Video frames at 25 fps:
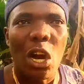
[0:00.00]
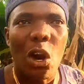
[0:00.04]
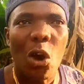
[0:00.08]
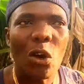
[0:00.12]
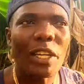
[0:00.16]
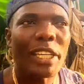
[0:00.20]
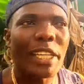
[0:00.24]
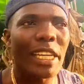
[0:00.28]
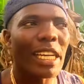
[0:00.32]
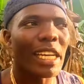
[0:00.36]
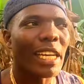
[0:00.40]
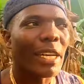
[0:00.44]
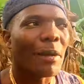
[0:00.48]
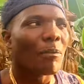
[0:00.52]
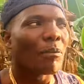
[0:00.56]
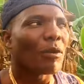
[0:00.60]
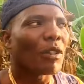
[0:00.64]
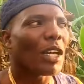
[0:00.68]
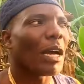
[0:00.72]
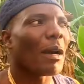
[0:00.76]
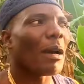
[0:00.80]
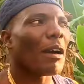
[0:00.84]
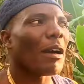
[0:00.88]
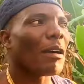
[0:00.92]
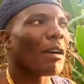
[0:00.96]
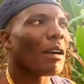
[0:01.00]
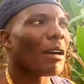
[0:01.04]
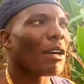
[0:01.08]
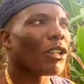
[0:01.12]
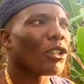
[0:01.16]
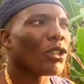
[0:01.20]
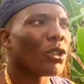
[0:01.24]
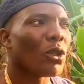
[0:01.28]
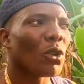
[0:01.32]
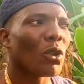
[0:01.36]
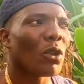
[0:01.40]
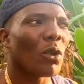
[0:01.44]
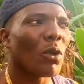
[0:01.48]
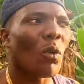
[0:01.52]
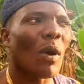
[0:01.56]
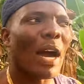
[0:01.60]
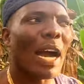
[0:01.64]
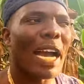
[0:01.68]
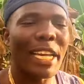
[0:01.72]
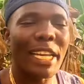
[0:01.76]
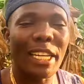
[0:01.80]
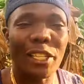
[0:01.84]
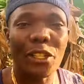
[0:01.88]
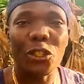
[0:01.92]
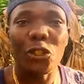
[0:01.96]
Okay, uh, uh you
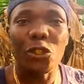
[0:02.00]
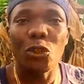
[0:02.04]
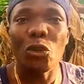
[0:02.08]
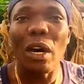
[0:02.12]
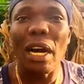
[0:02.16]
why did